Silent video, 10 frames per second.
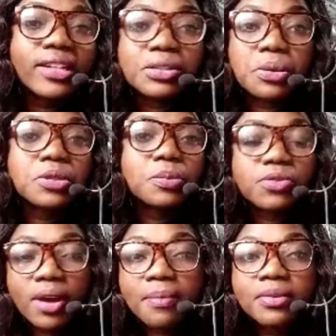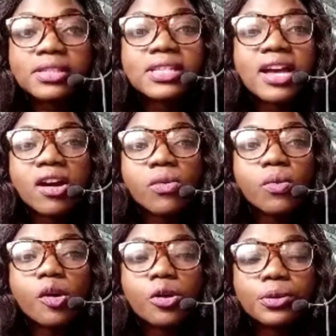network subscribers
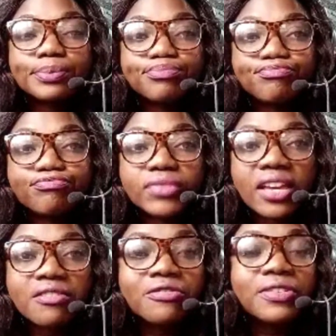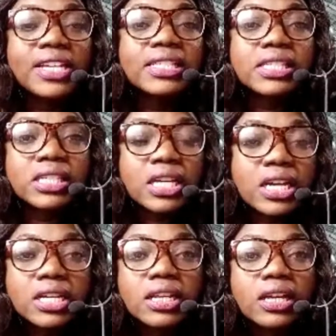now inflate
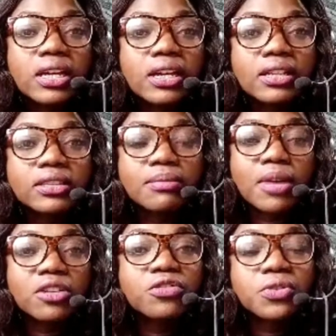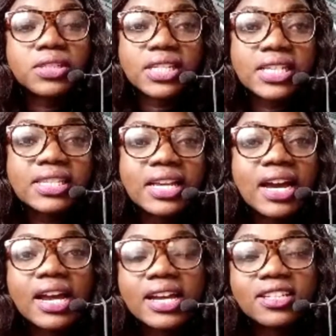the amount for
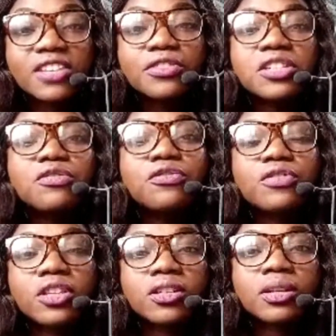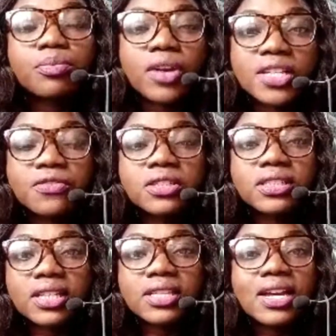data, and even if the price for the
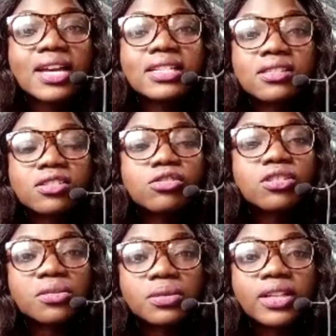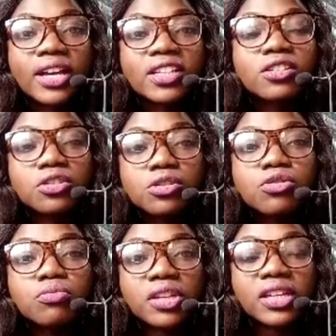data is still like it used
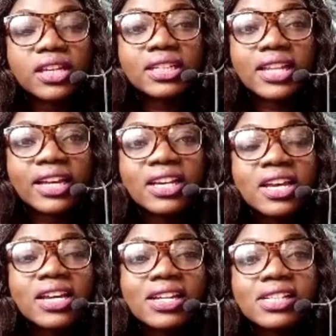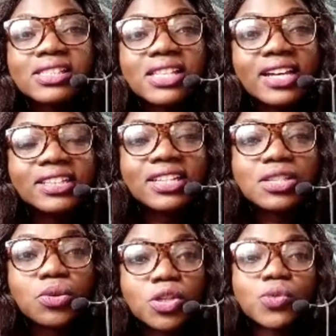to be, it's like the
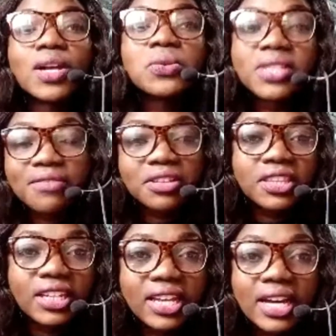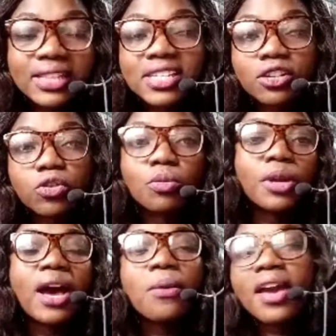network swallows everything at a go.
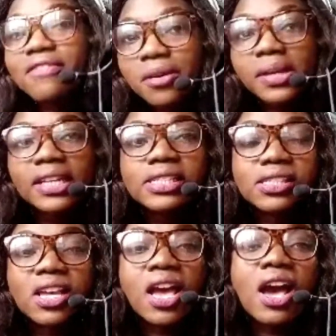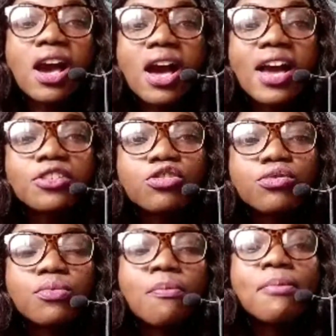But however it is, are
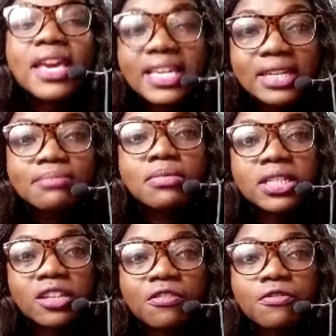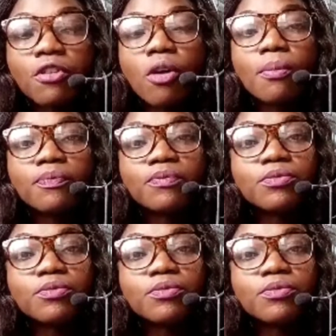you making money from